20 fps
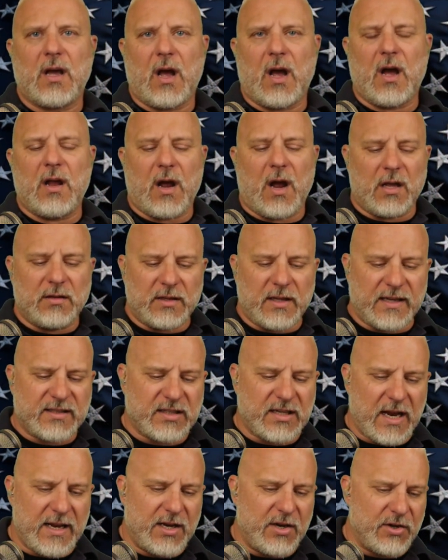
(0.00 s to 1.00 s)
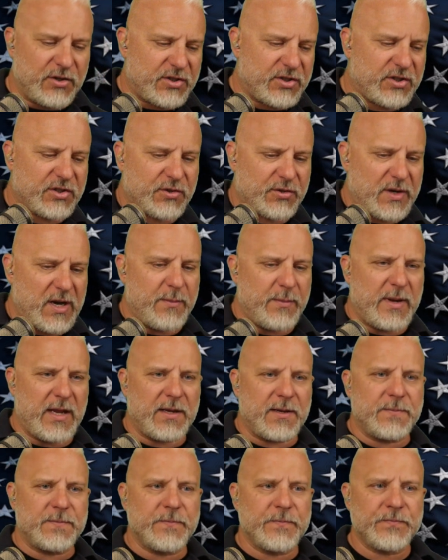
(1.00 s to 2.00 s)
Unless I hear
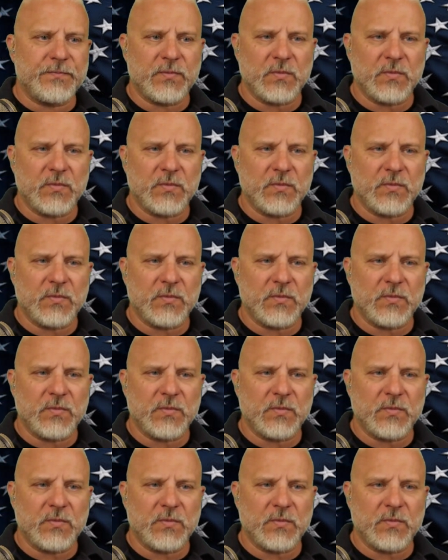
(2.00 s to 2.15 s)
screaming,